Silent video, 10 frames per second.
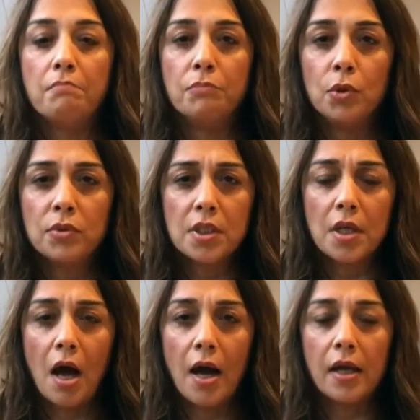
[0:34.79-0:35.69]
moon
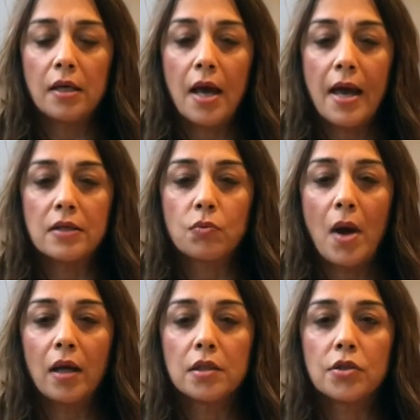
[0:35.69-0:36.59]
sign as
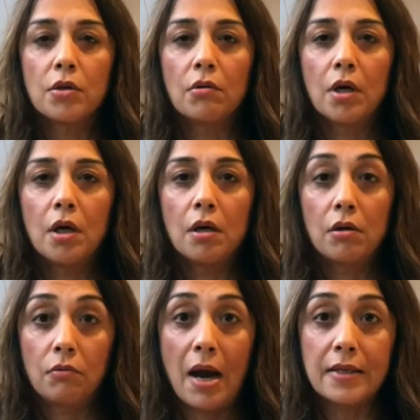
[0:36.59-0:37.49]
well as your
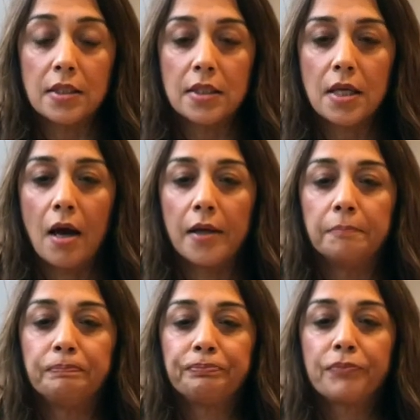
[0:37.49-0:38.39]
rising sign.